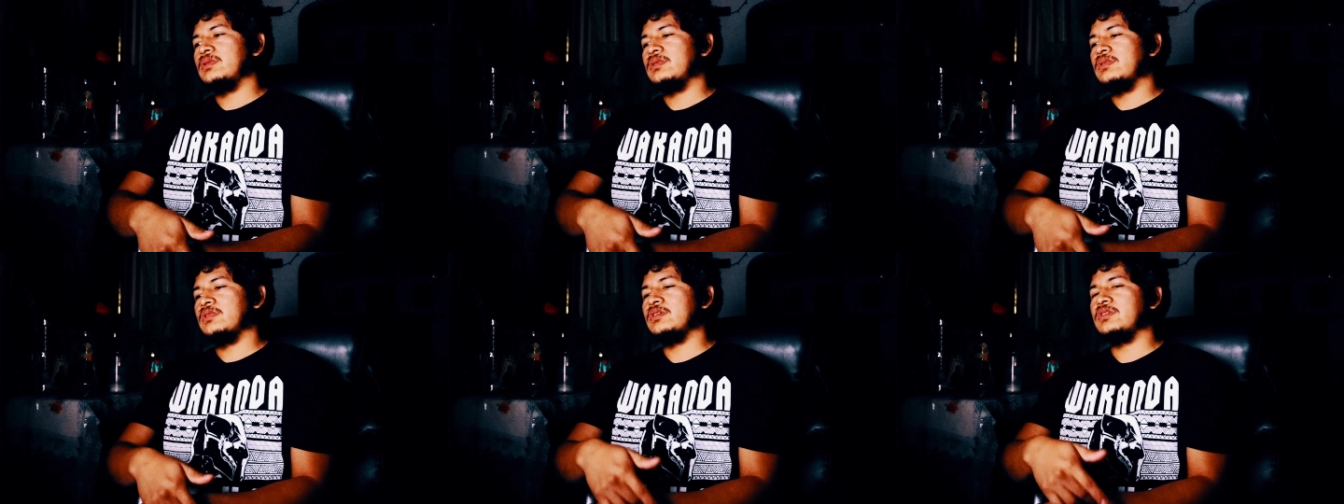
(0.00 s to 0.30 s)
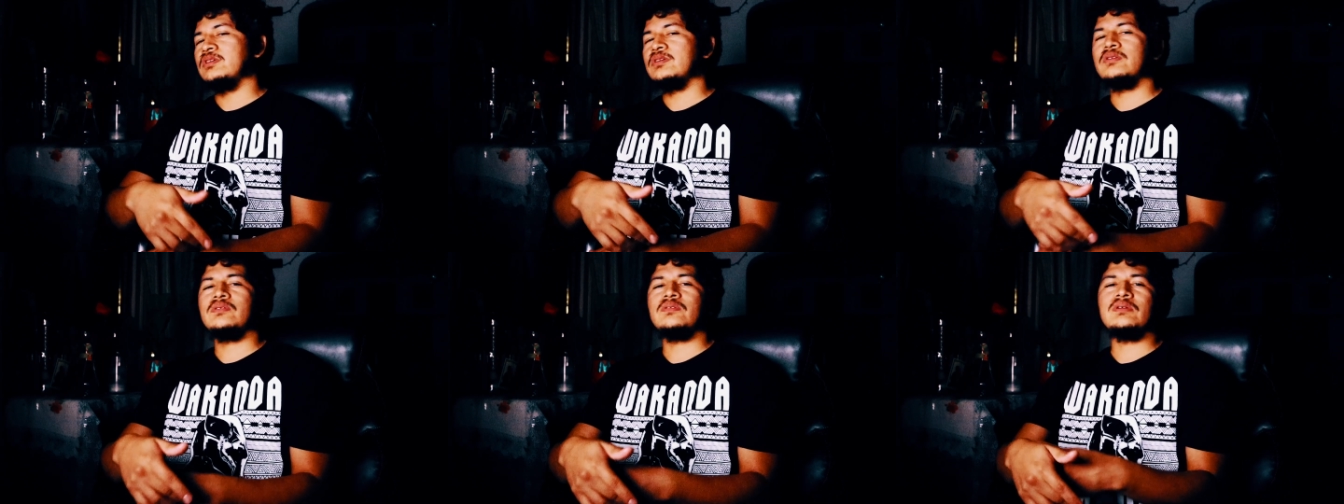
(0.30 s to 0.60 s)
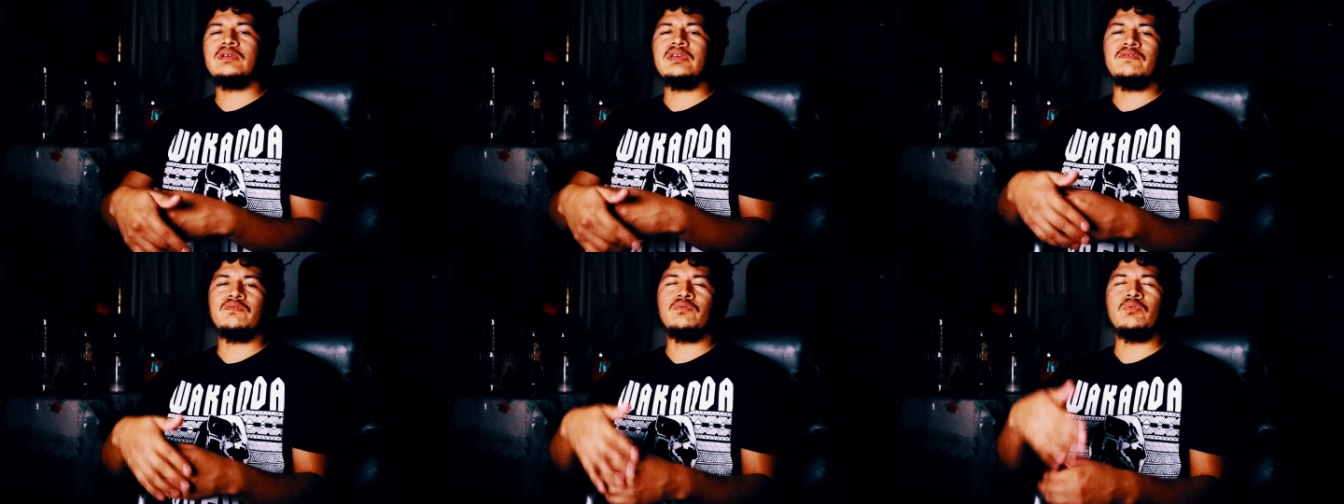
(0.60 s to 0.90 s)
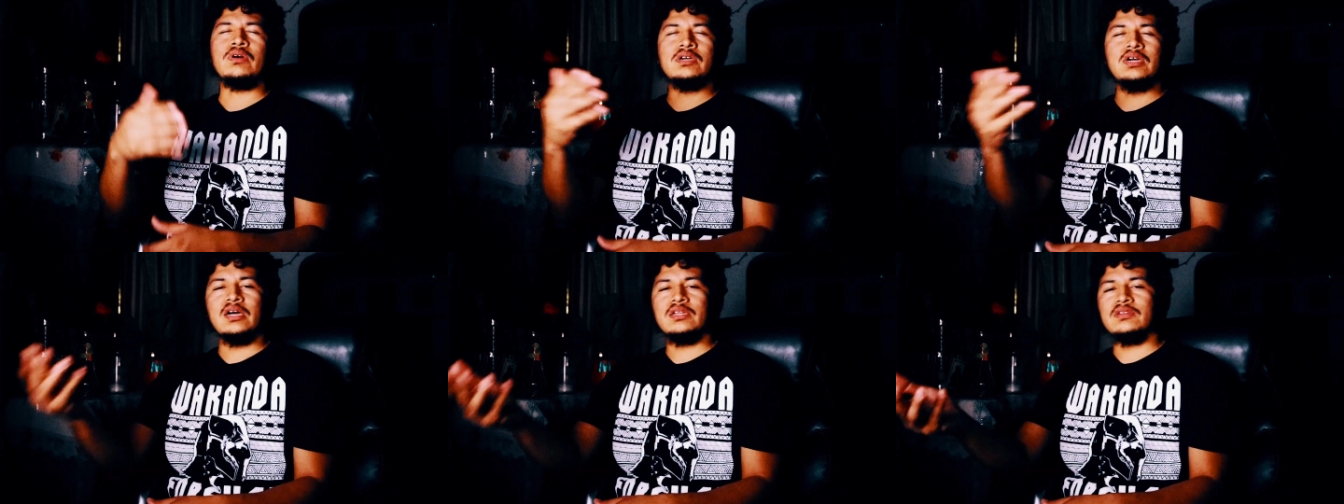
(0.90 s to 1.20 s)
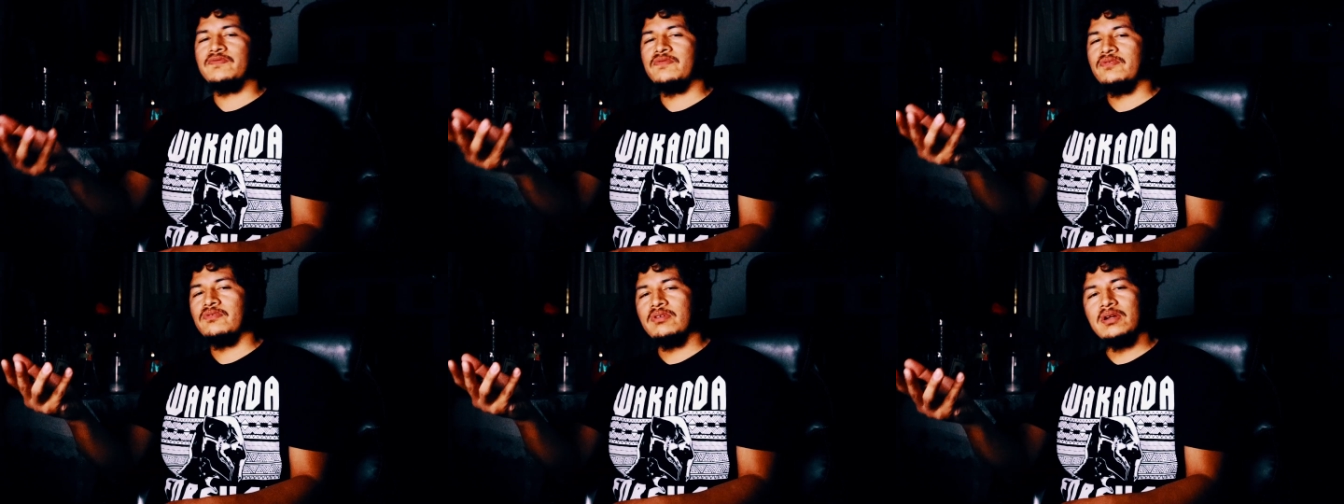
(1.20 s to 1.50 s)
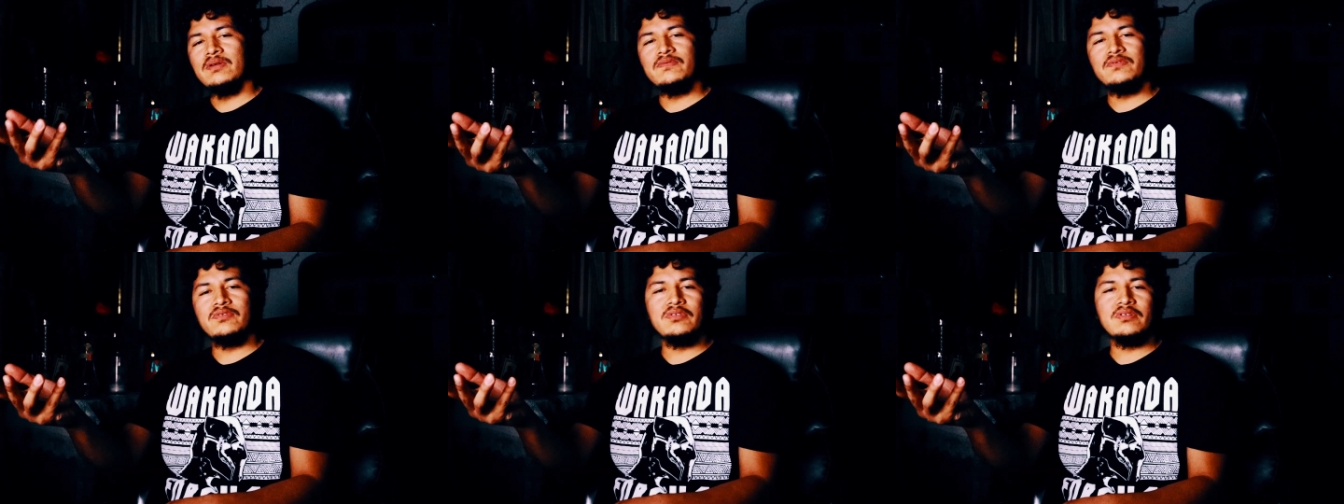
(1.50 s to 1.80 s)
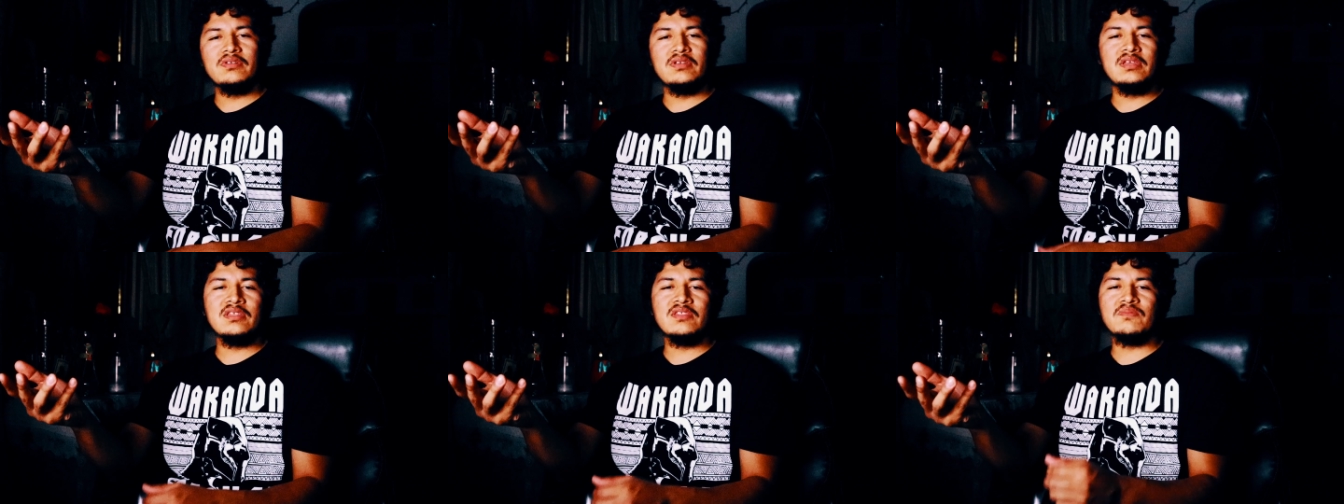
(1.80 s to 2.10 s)
you know, if Wakanda Forever
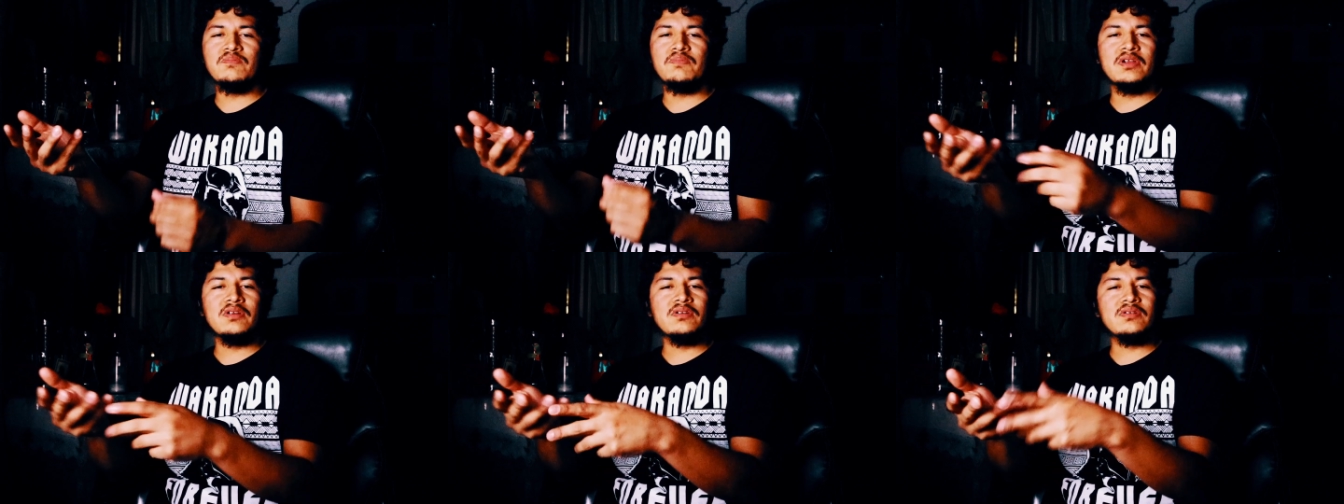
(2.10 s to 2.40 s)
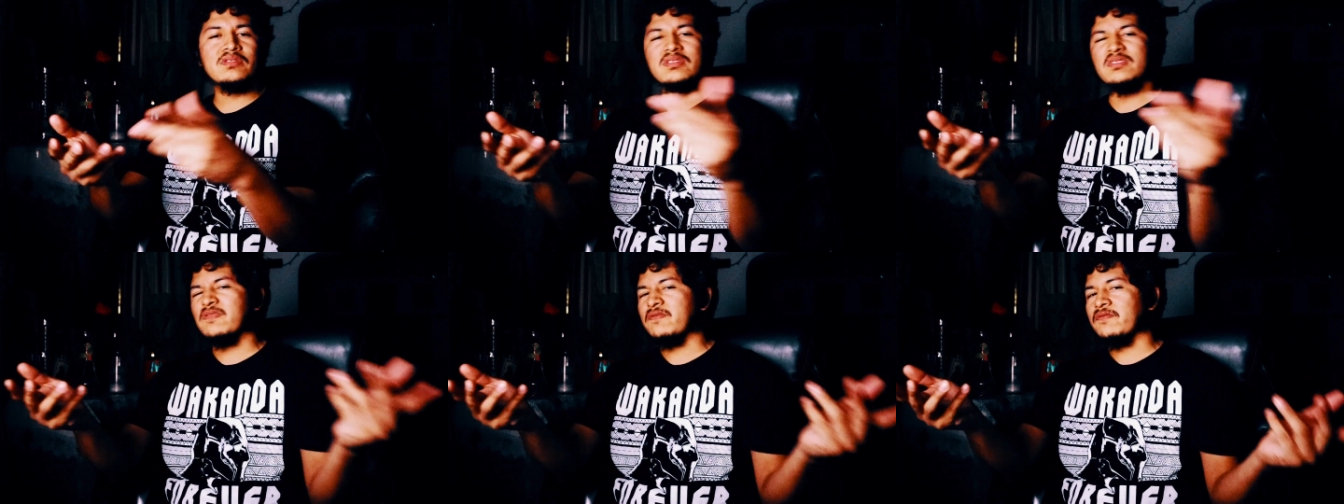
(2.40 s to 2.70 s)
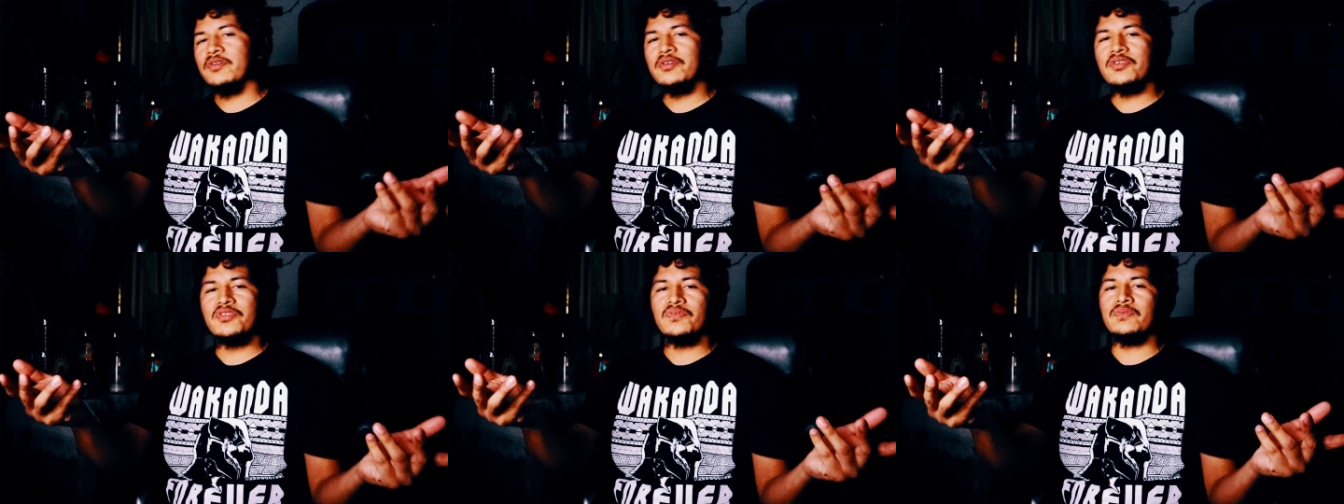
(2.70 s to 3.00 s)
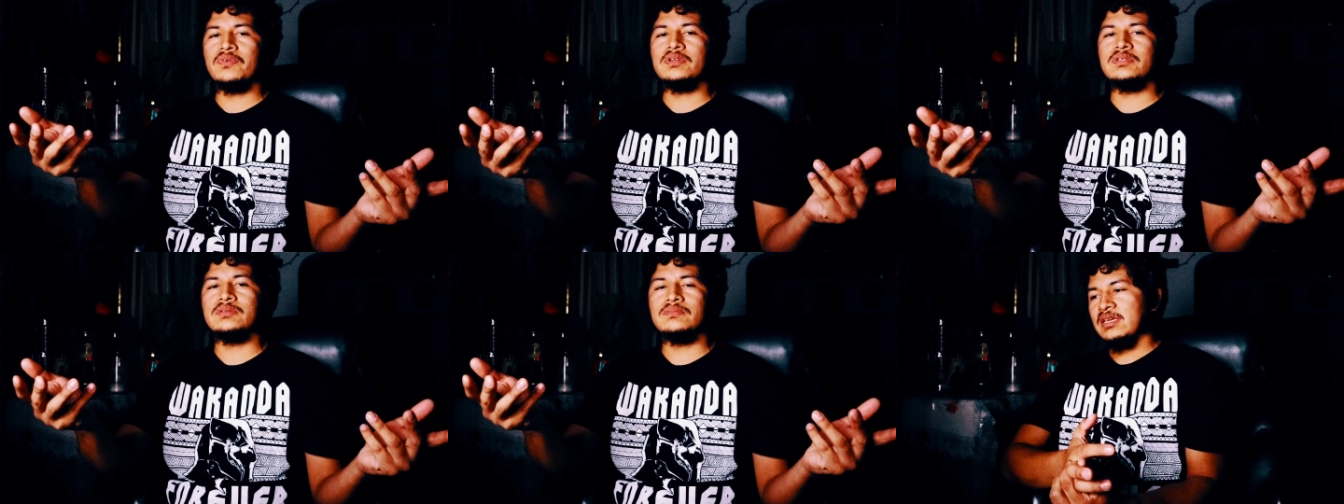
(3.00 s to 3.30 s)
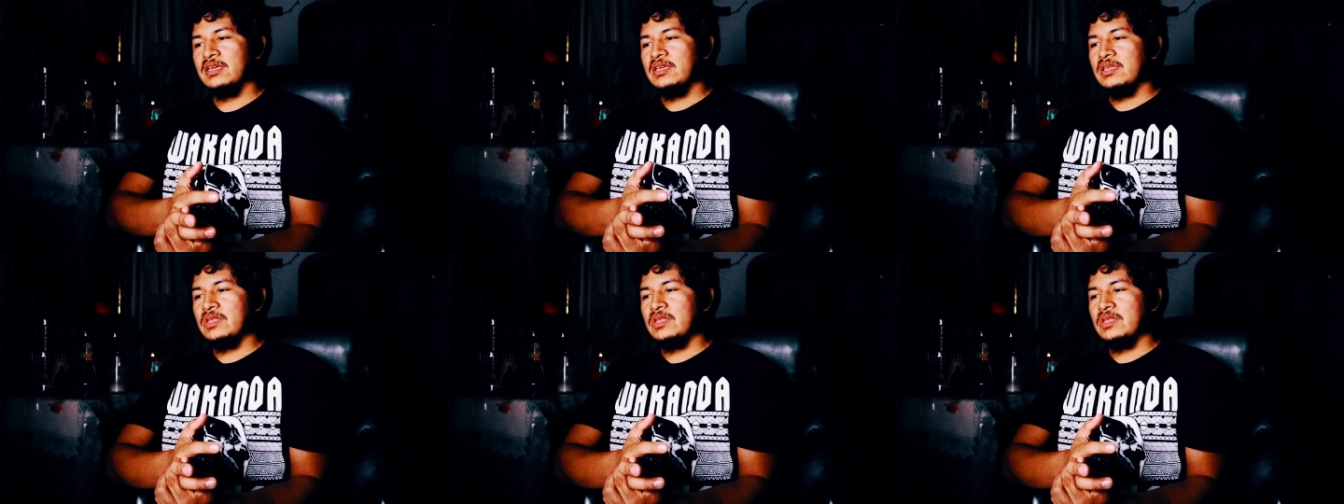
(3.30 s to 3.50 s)
is better than the first one.